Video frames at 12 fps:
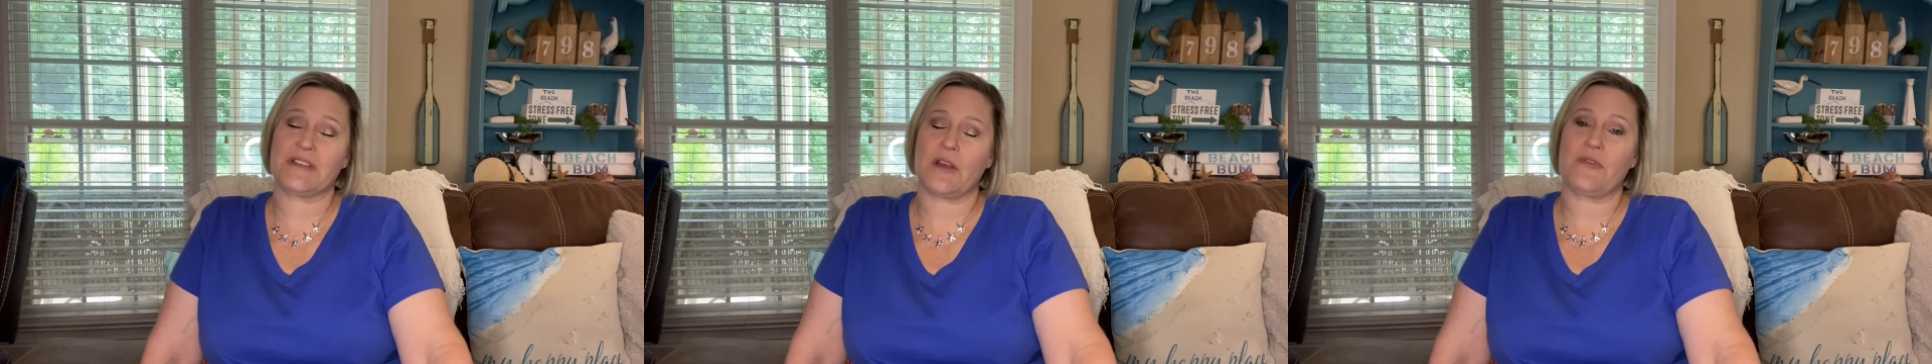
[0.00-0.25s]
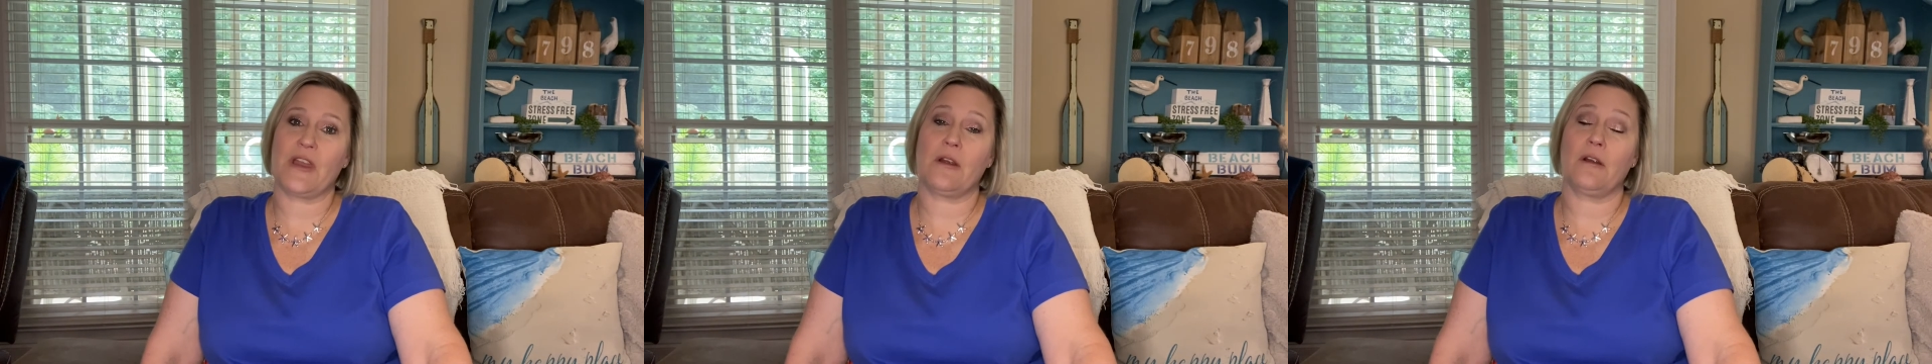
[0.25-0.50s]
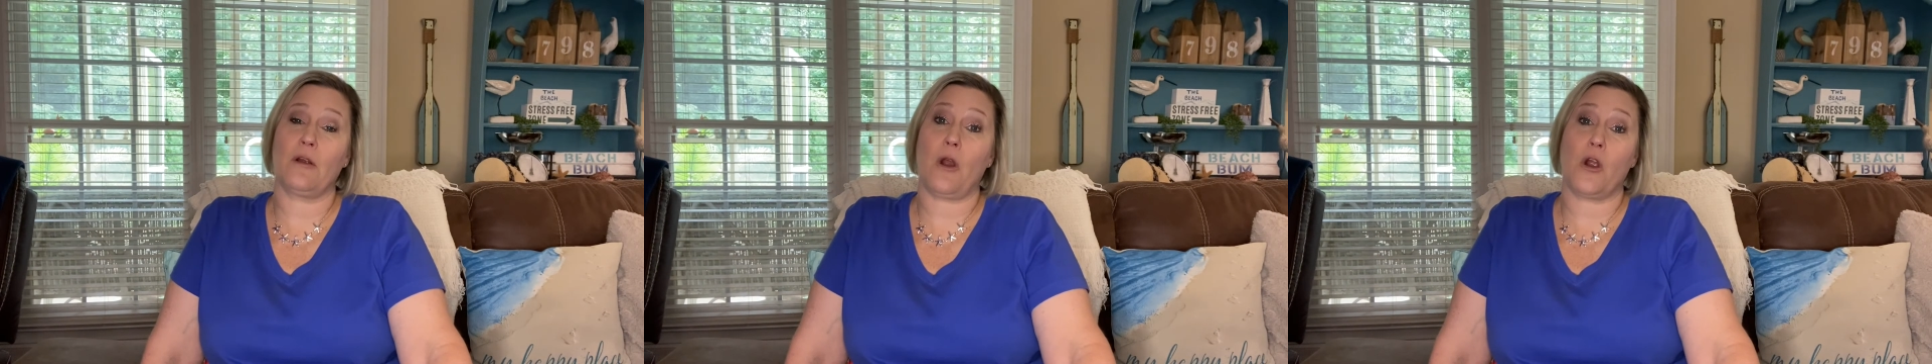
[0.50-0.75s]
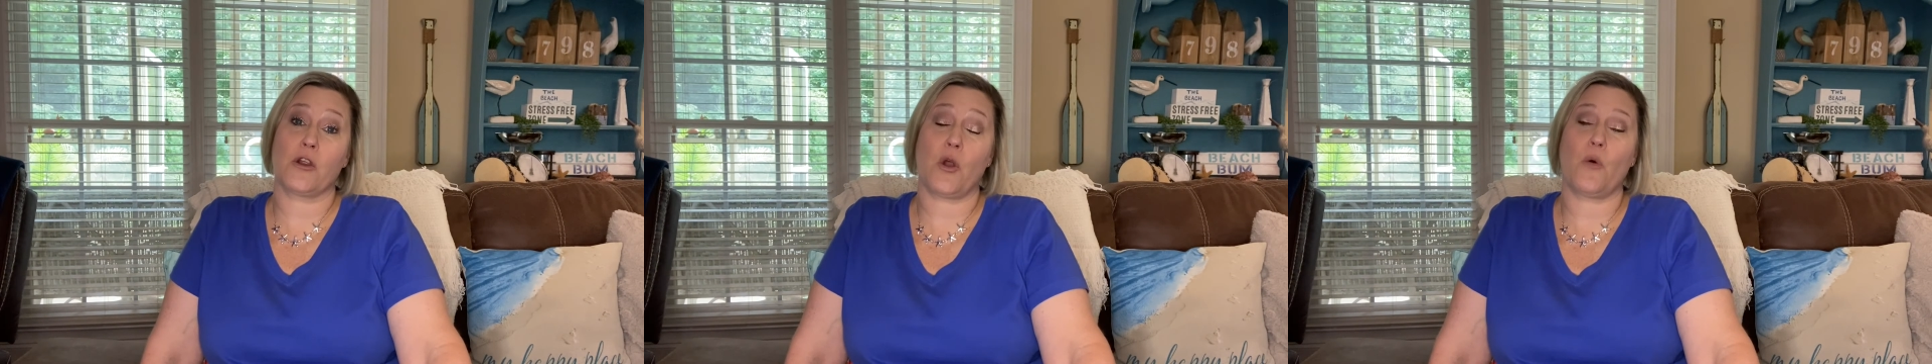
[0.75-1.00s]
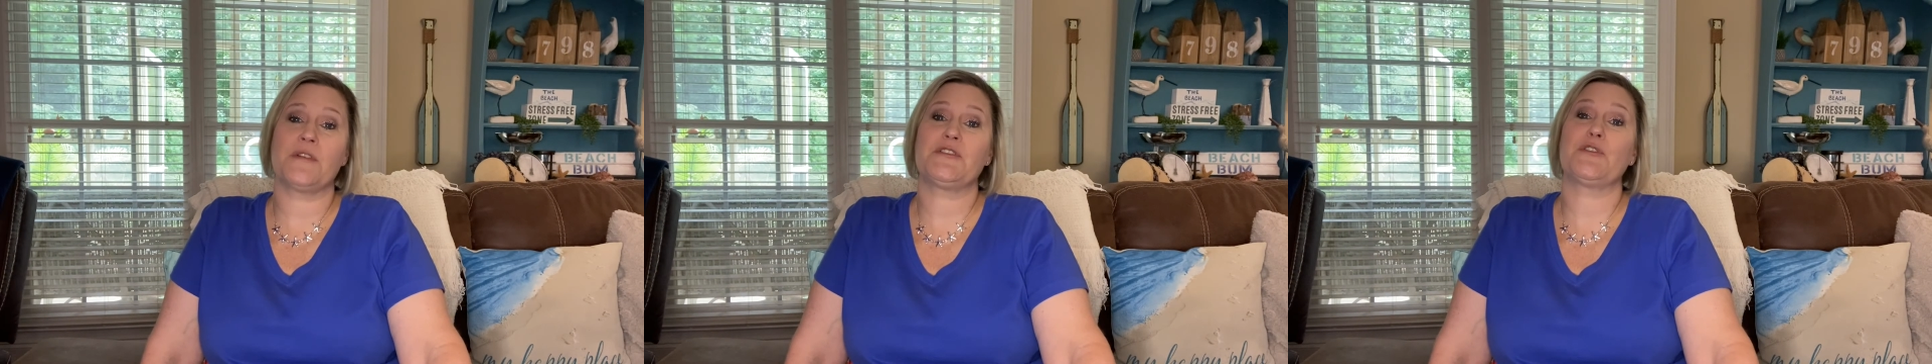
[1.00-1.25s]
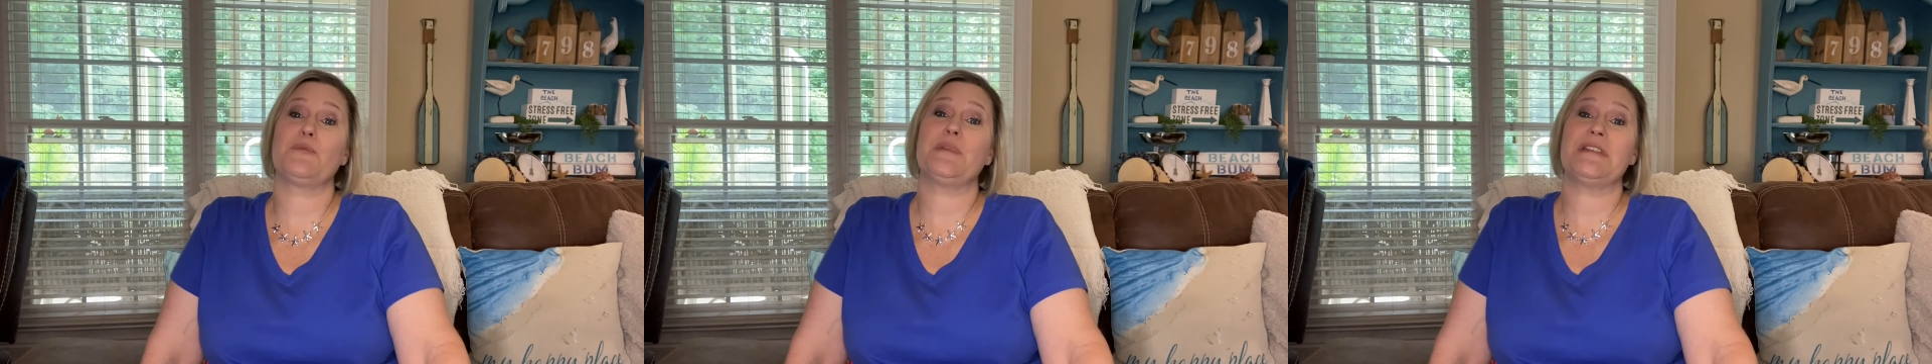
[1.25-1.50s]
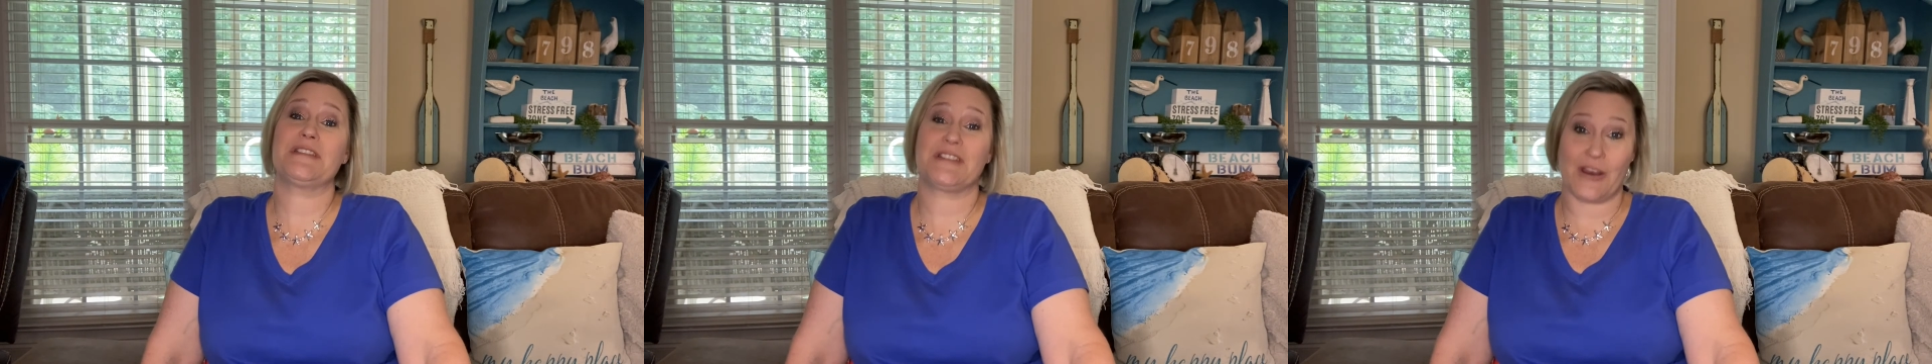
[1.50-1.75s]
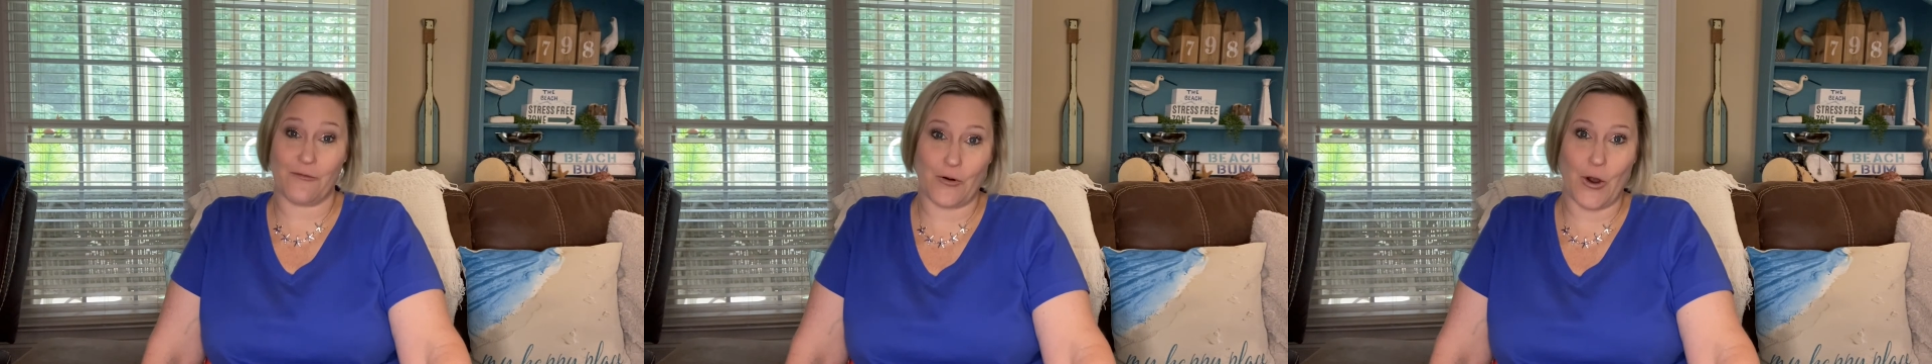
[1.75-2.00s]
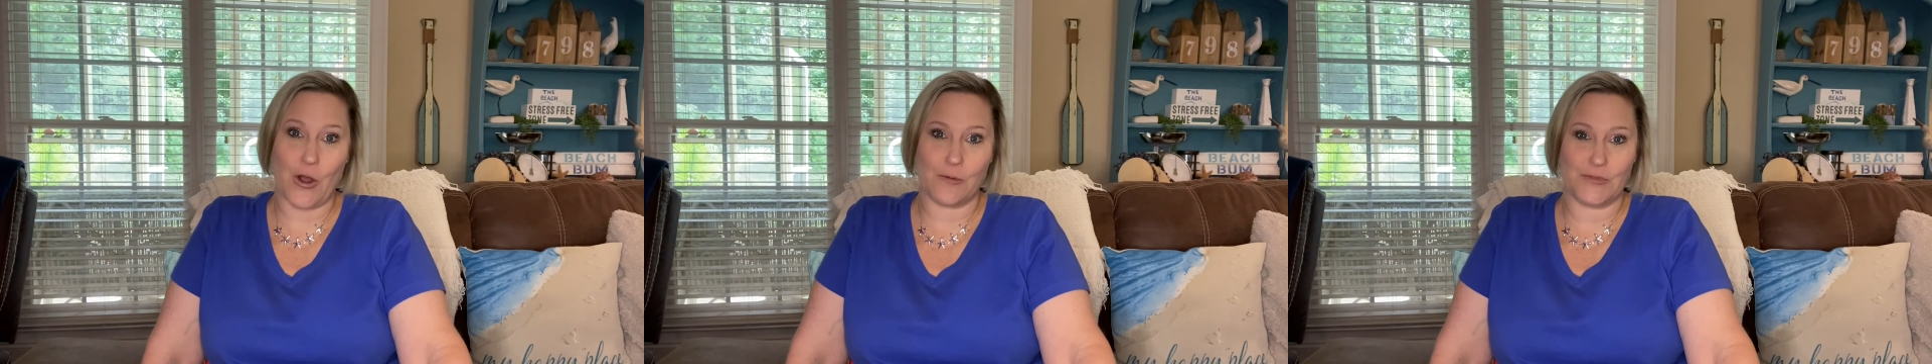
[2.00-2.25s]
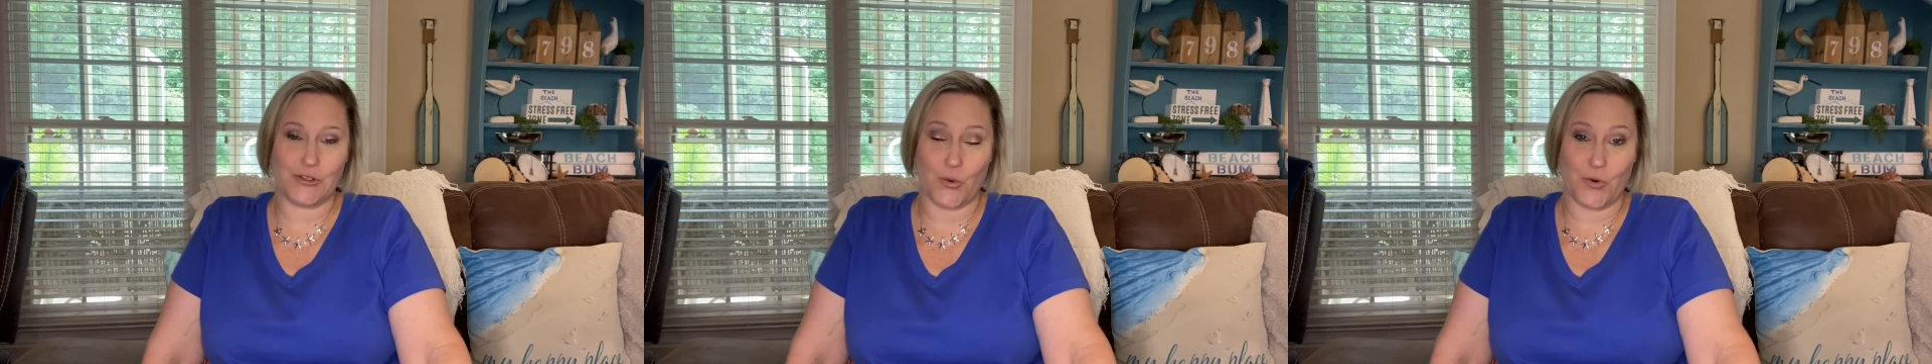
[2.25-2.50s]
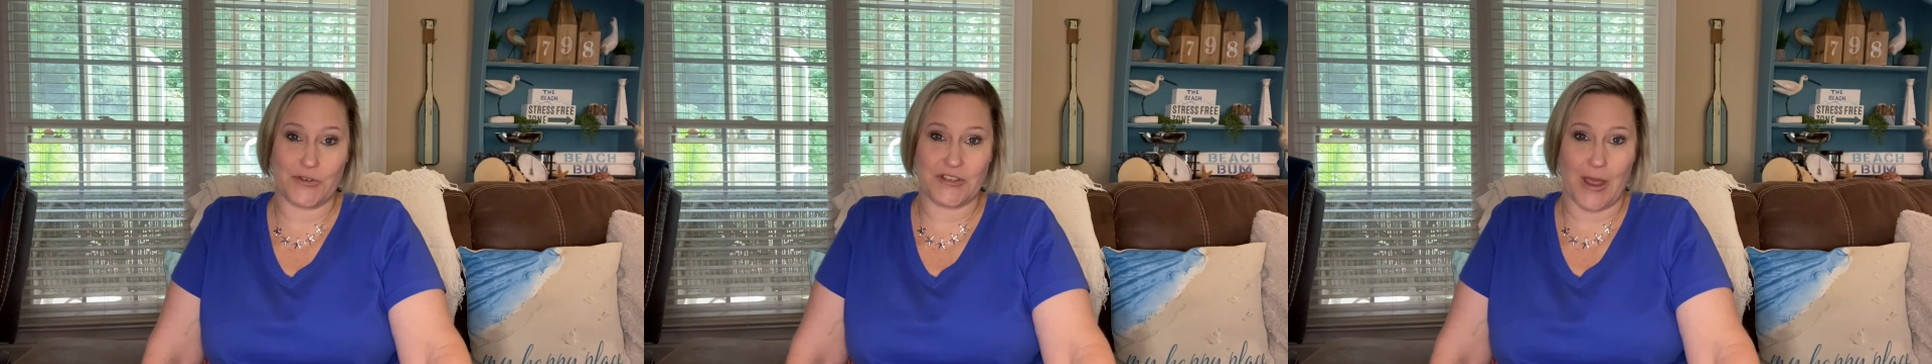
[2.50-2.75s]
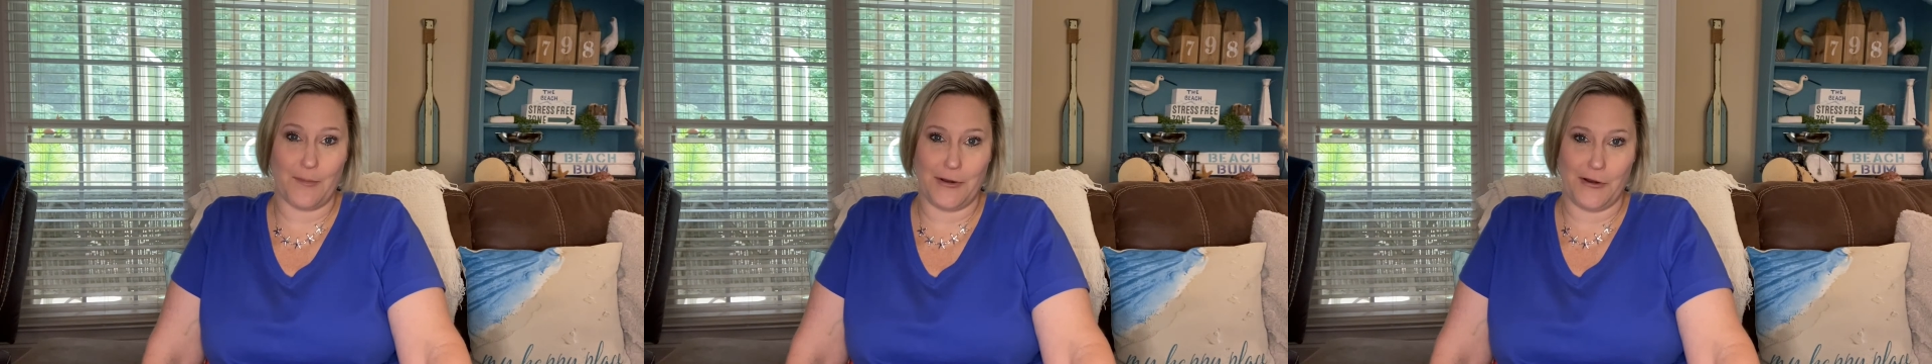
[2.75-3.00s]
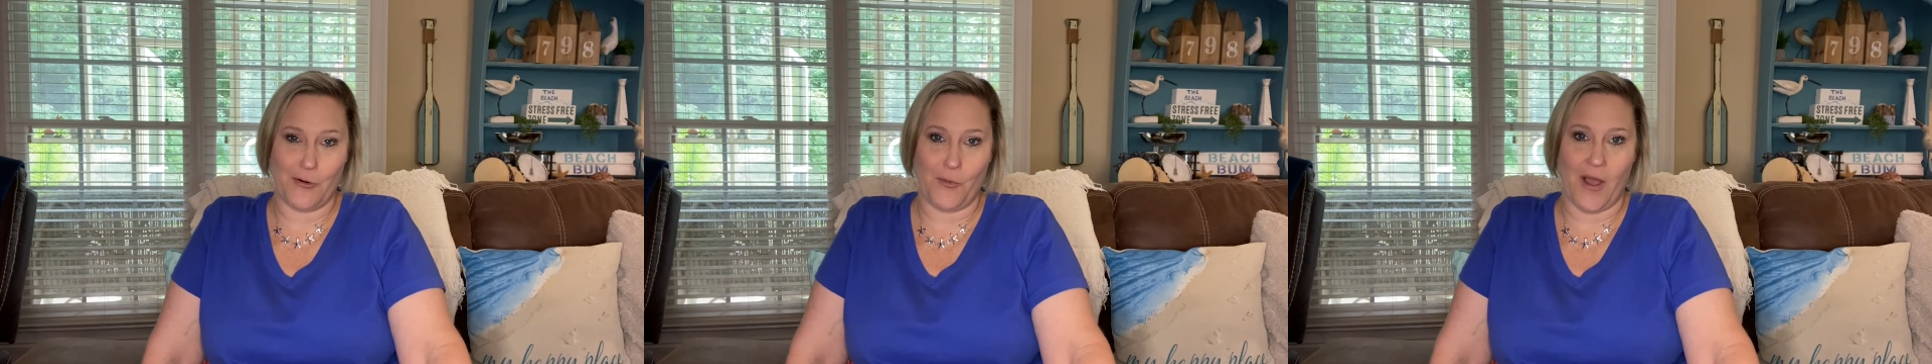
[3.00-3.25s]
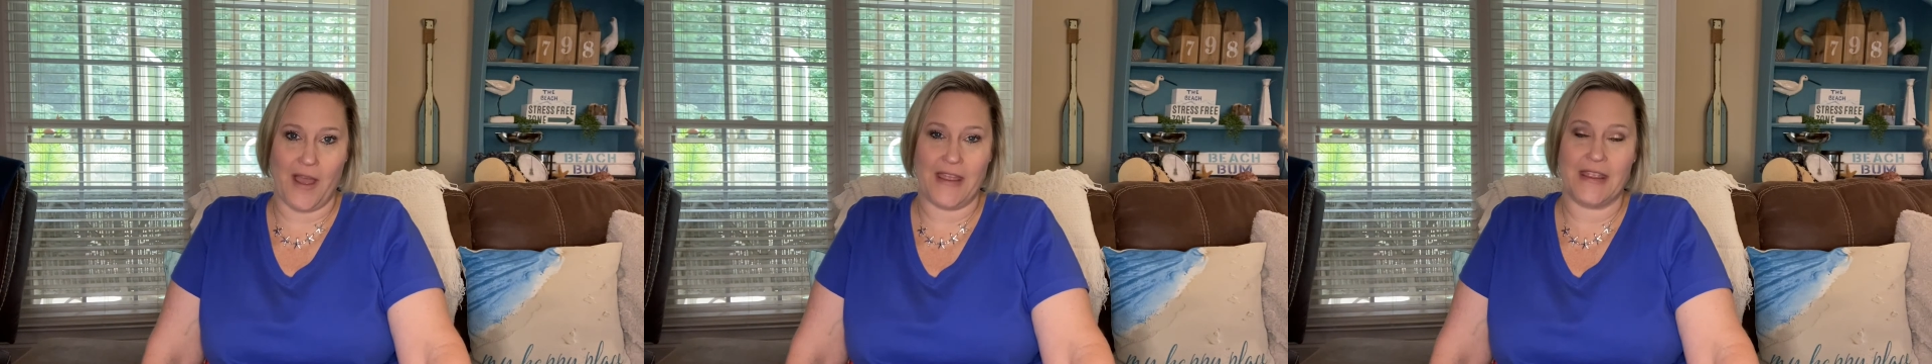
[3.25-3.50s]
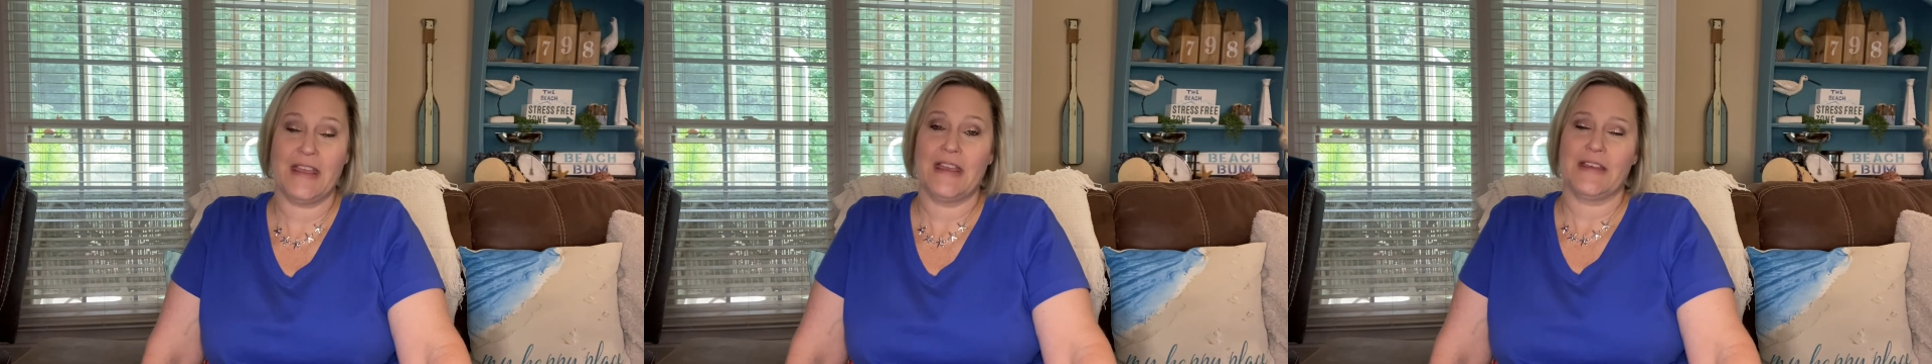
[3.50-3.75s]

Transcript: So there are going to be several home tours coming your way.